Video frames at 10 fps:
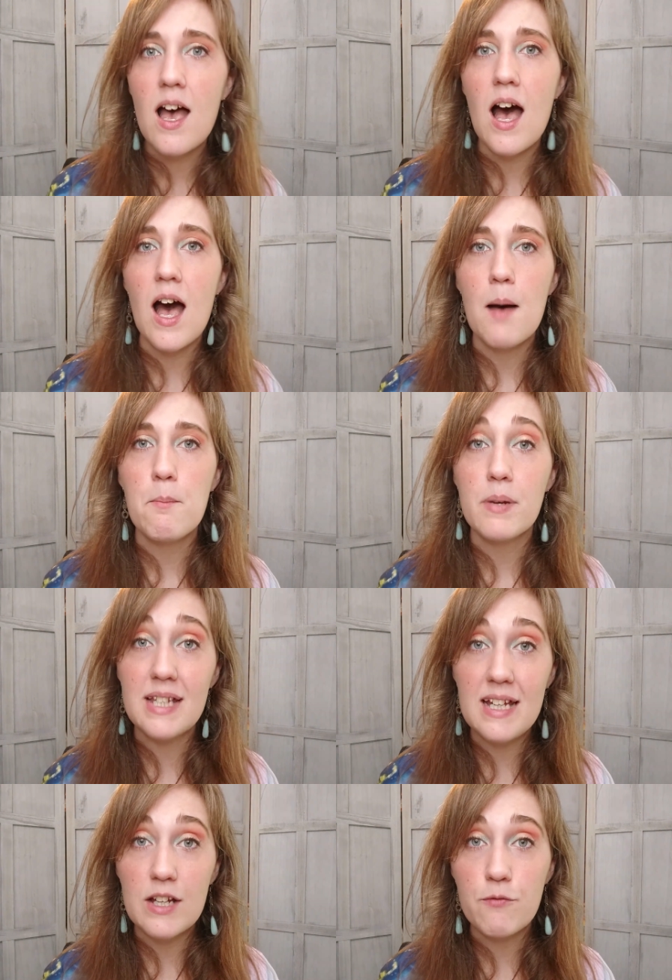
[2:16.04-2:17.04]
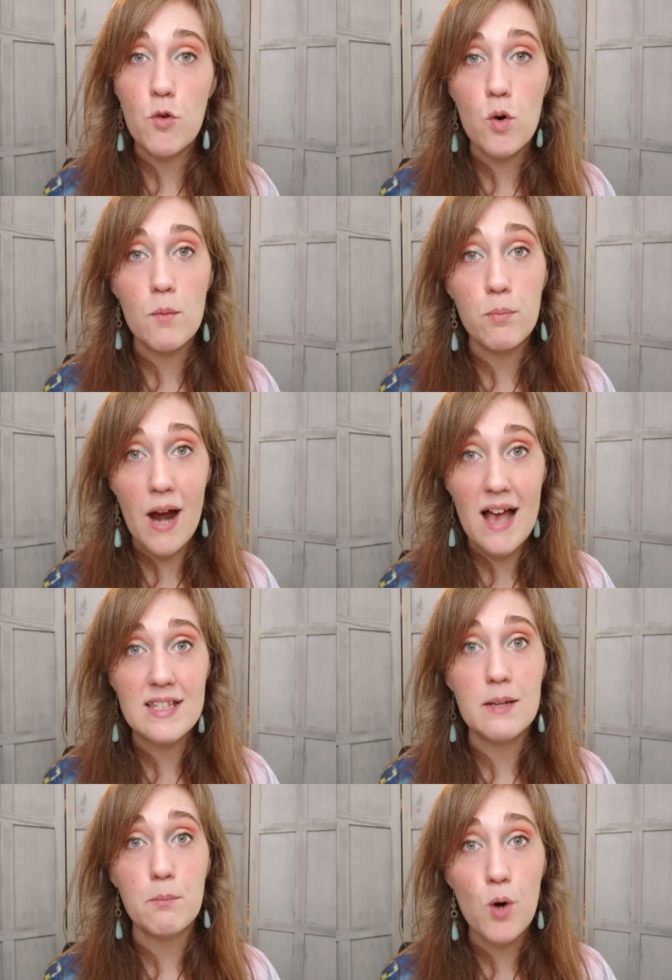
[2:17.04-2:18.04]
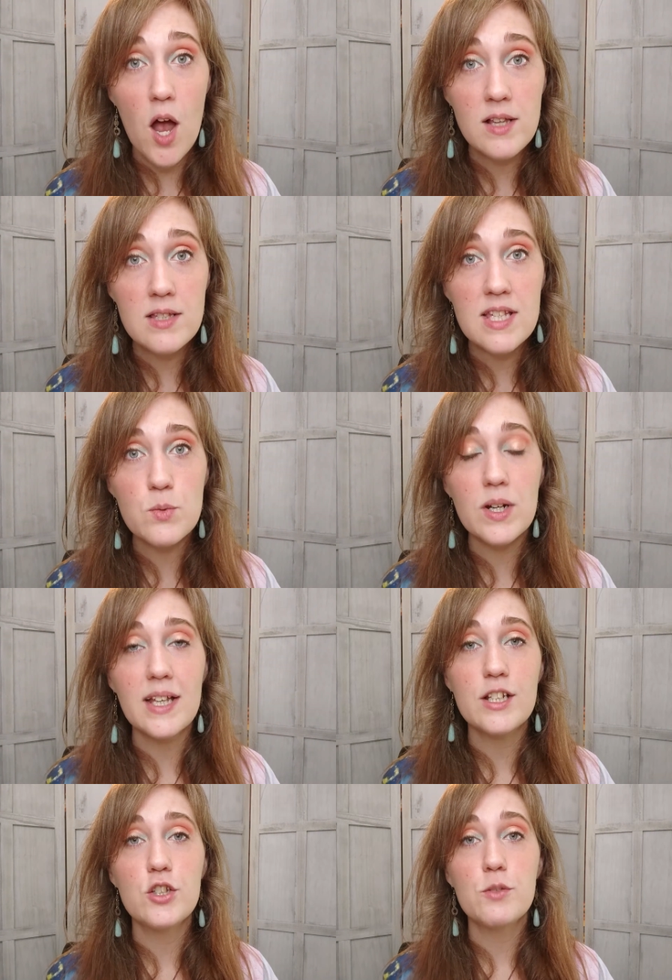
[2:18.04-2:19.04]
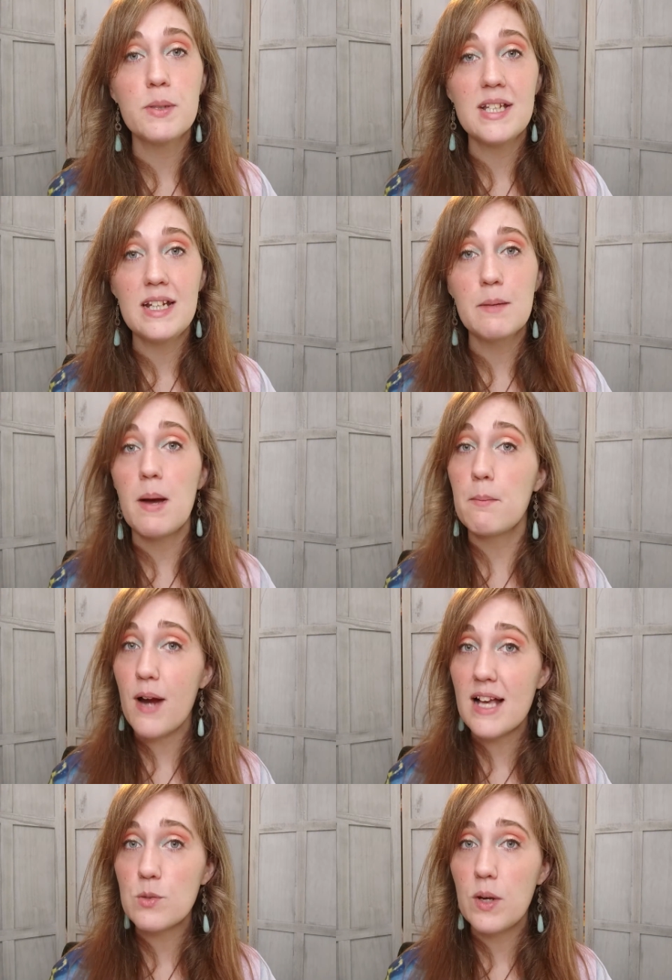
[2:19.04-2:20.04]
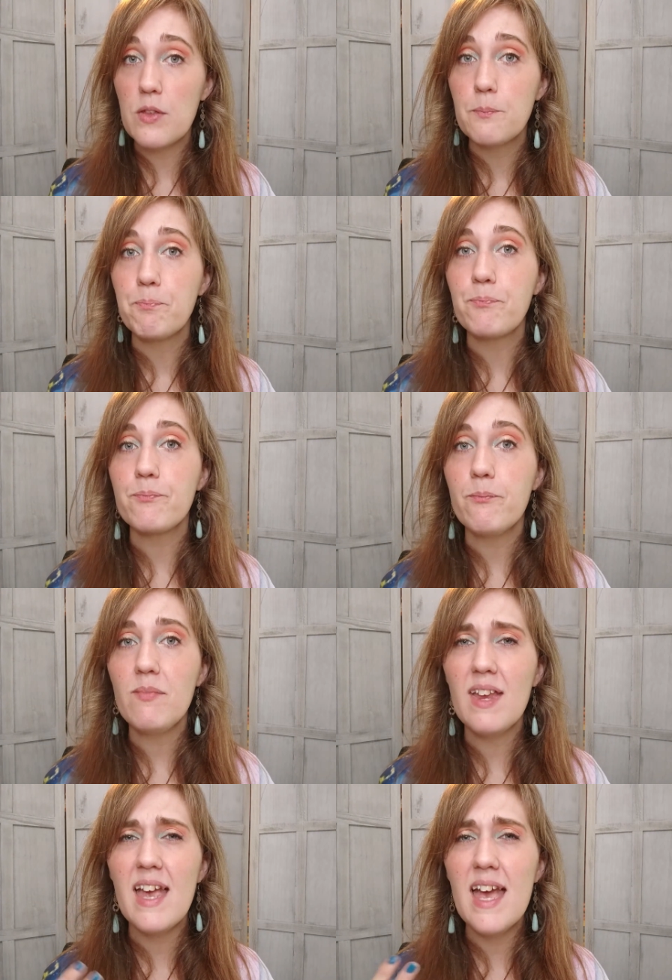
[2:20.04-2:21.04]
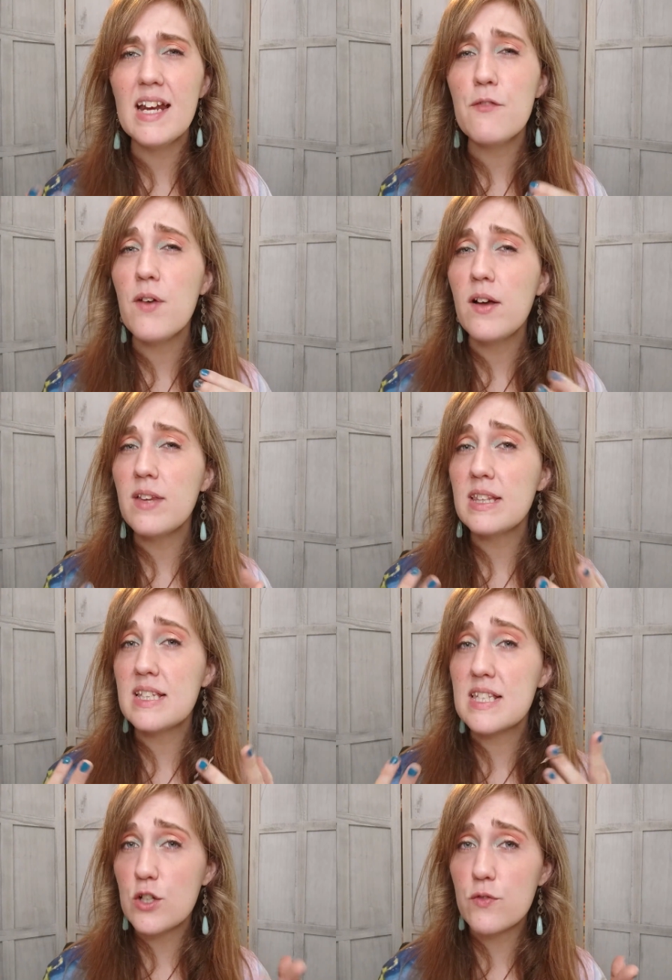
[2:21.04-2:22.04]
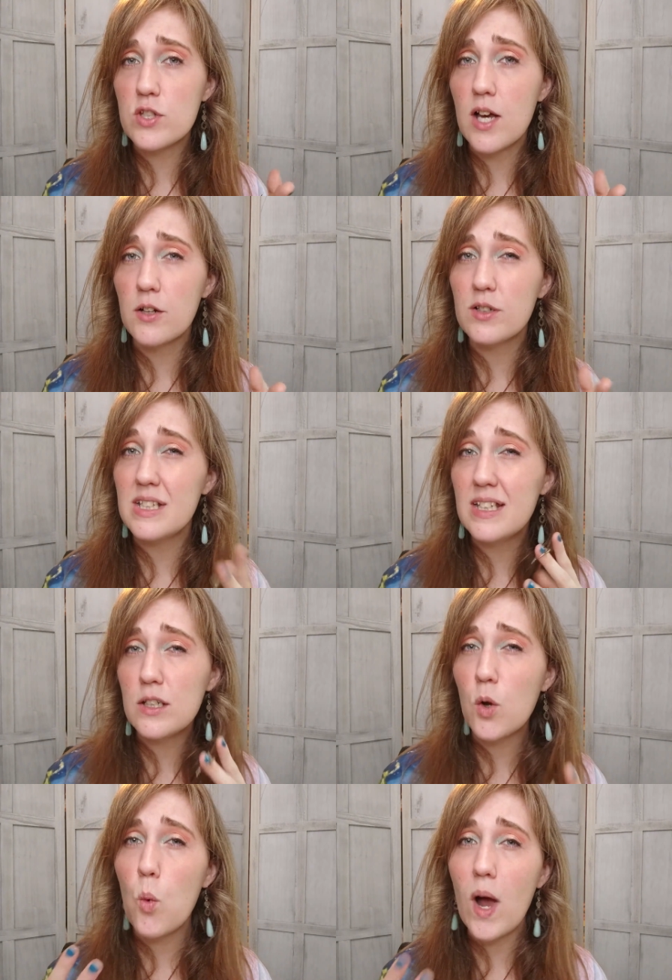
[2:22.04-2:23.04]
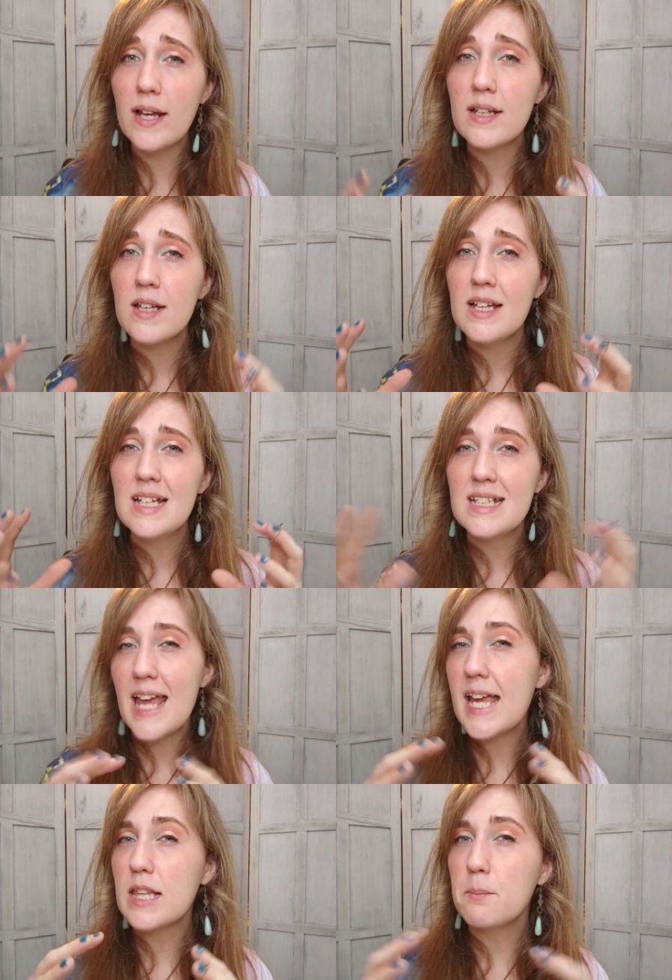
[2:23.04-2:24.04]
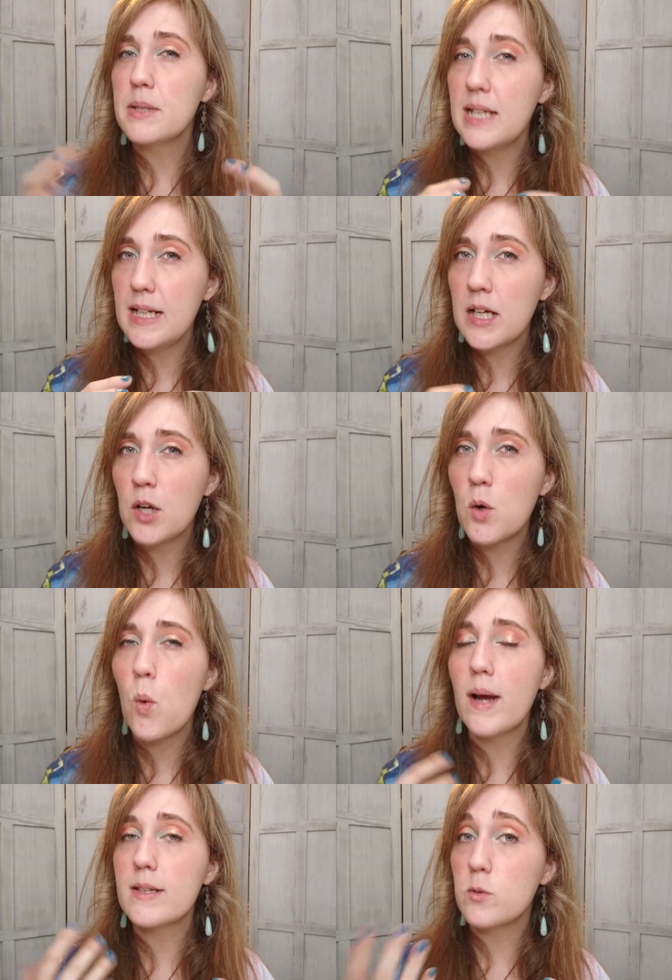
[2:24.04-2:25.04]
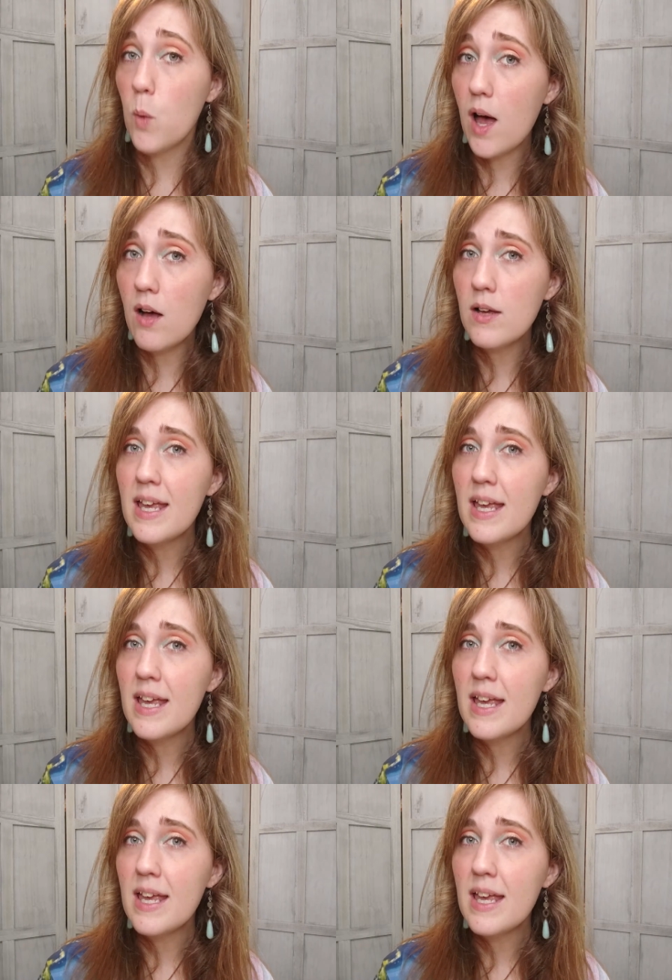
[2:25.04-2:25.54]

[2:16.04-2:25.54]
patina for brass and bronze. That's what I like to patina my brass with. And I found that the silver solder didn't quite take the patina quite as well.